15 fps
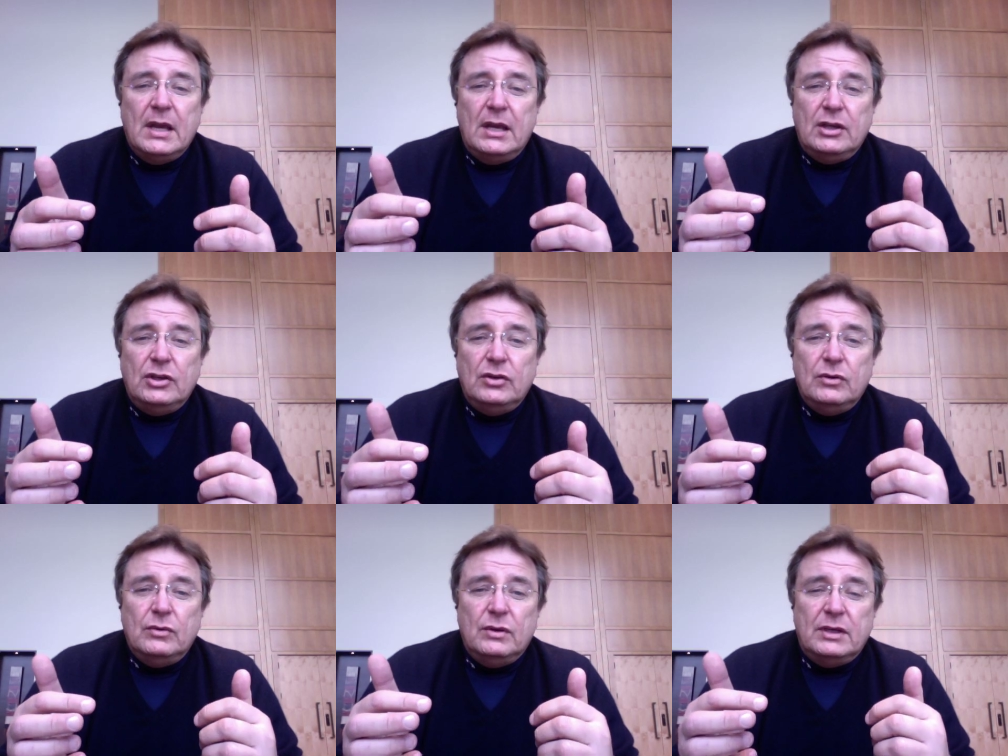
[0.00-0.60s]

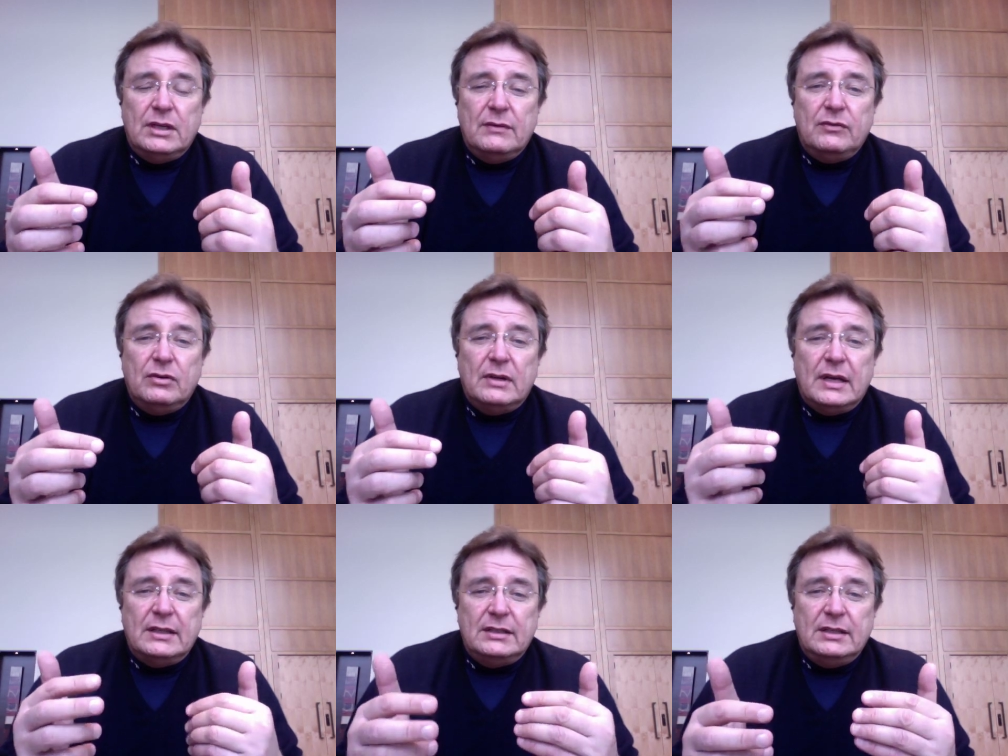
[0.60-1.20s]
you and give you
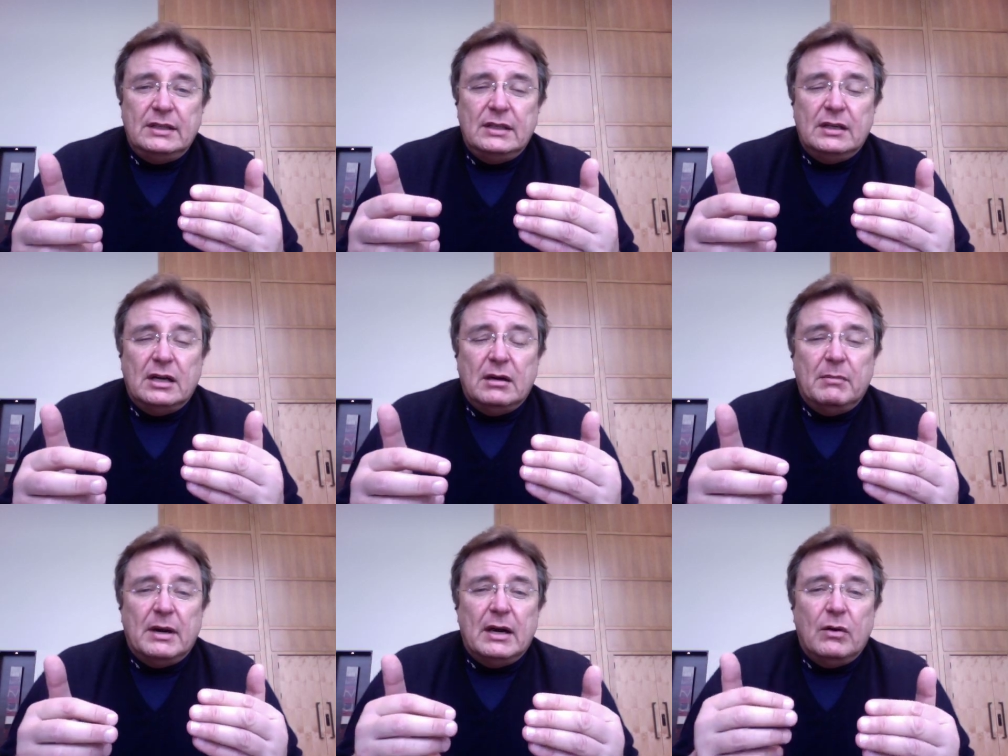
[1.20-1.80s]
an idea
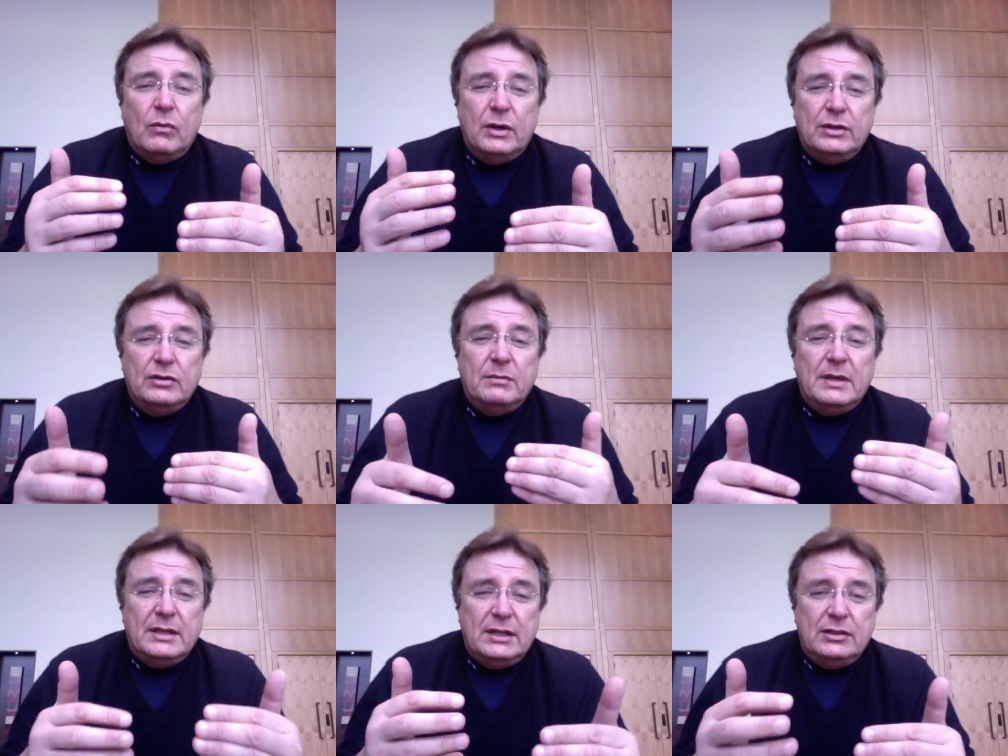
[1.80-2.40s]
about what you
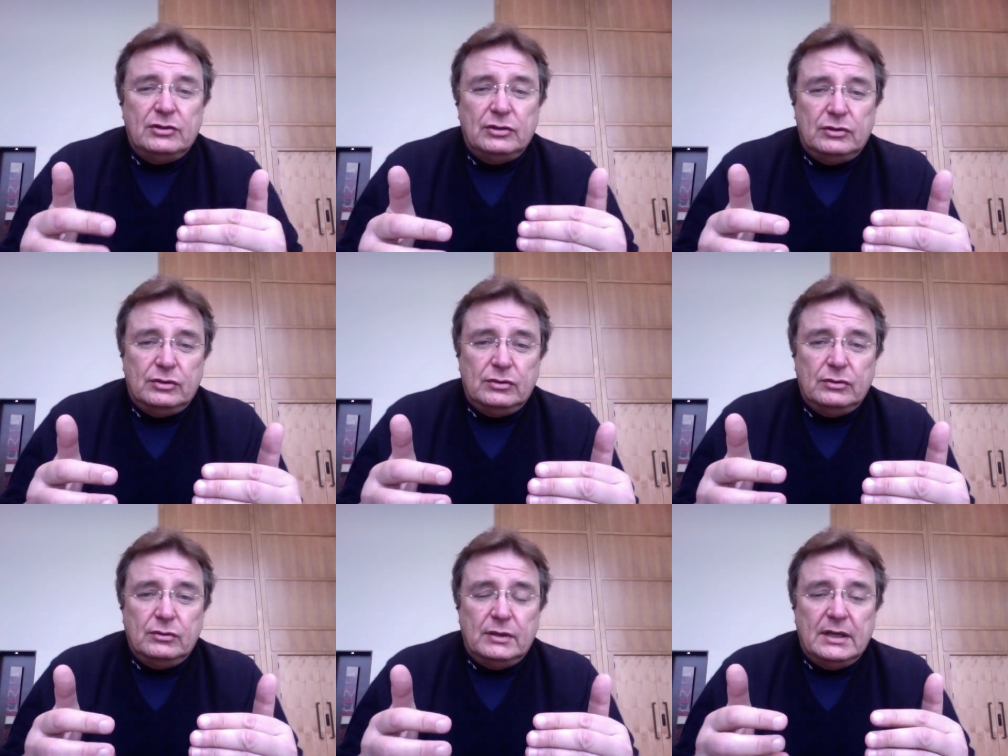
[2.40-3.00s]
may need to
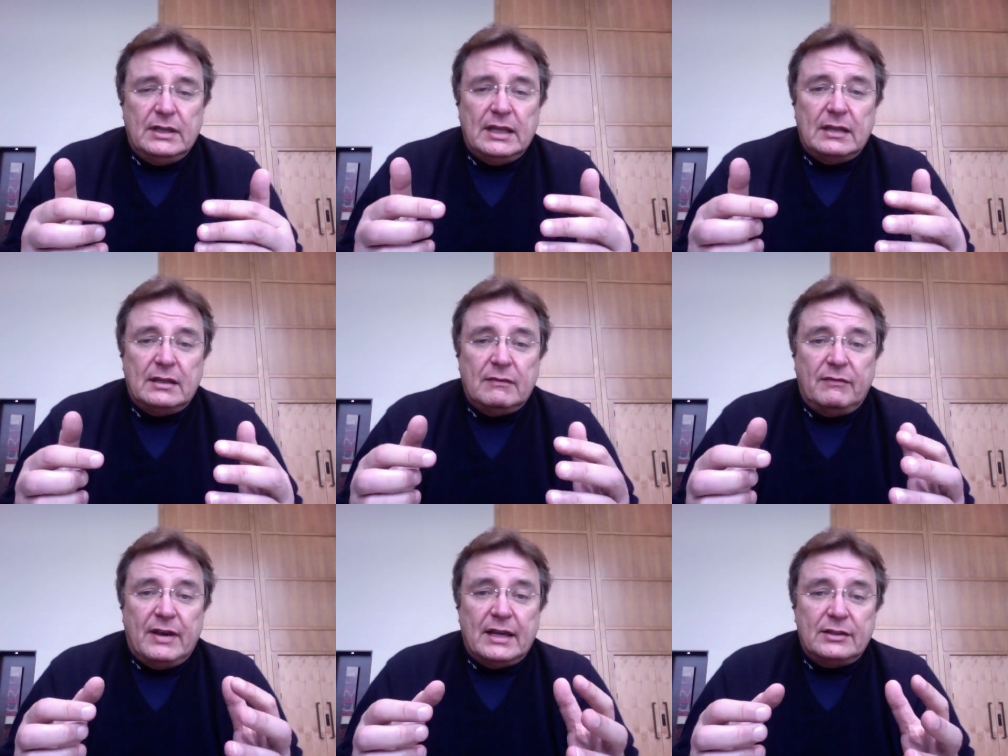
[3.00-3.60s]
do, and that the
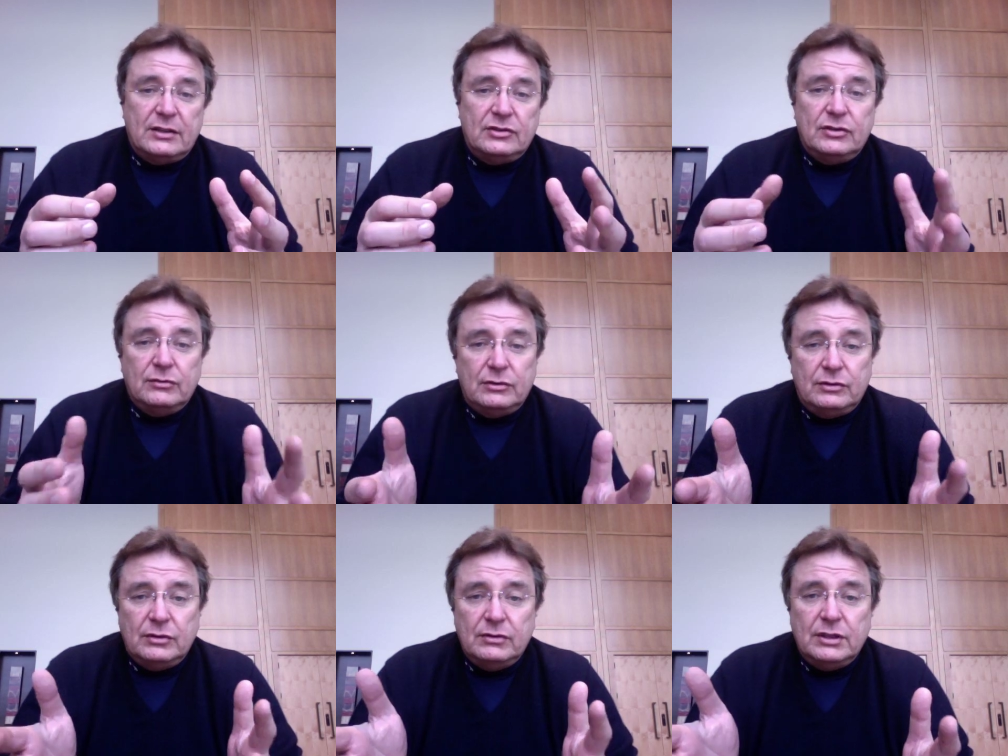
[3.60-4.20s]
fact that you
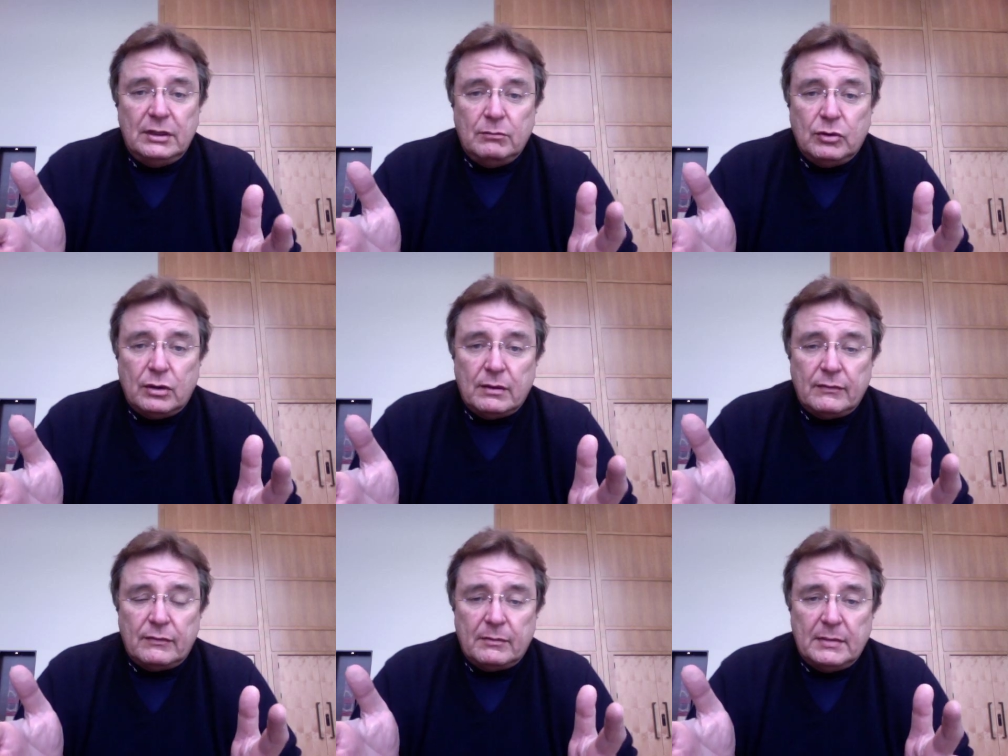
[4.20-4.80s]
do need more
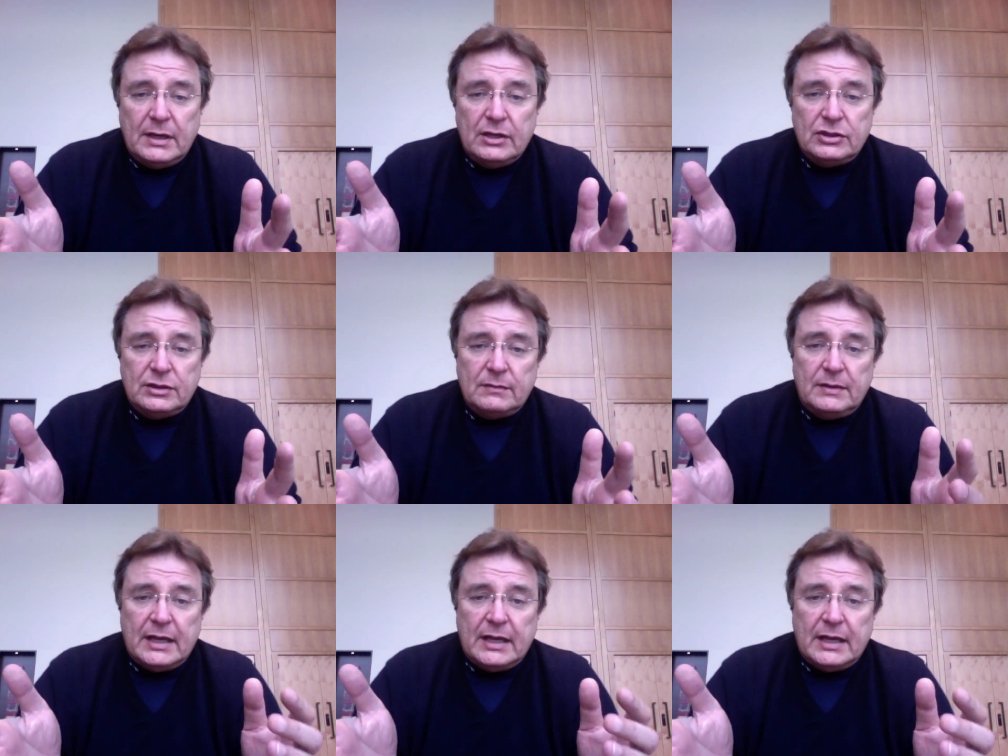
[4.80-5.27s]
information.